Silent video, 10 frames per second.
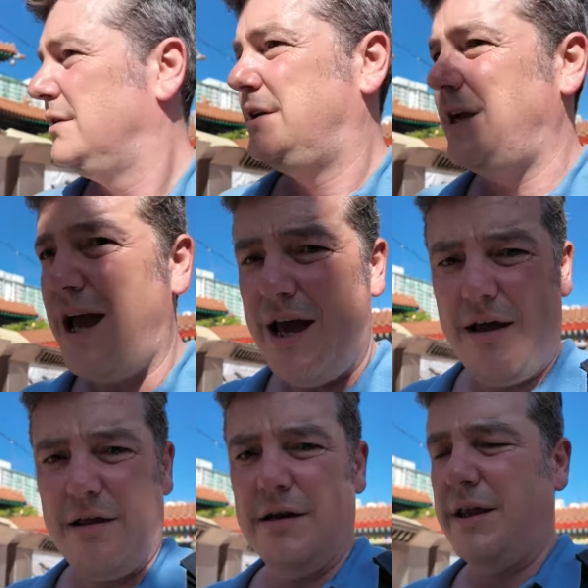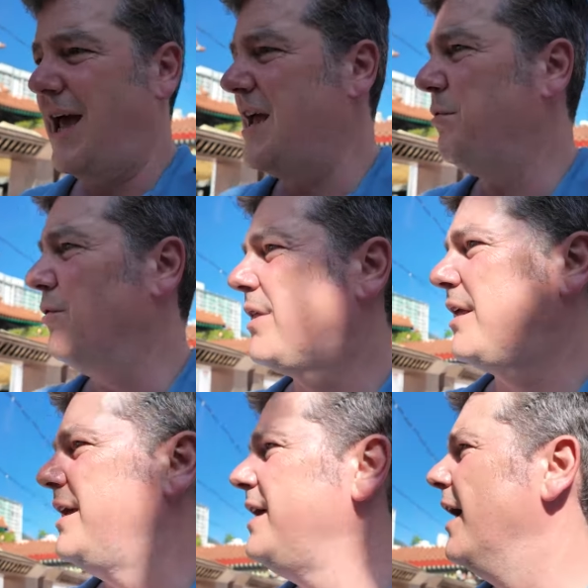chairs and tables
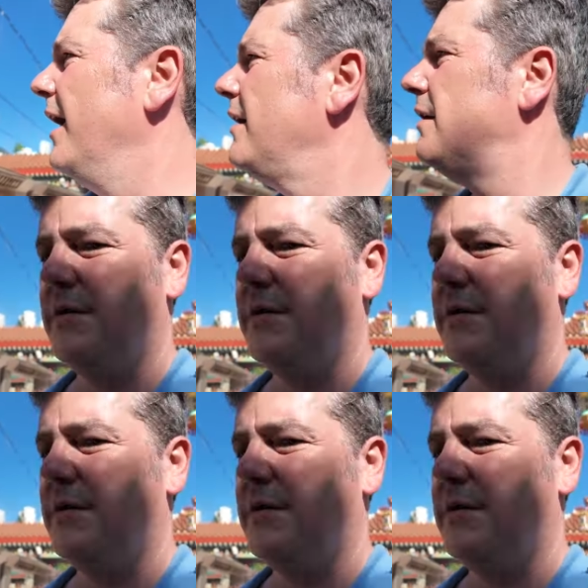here,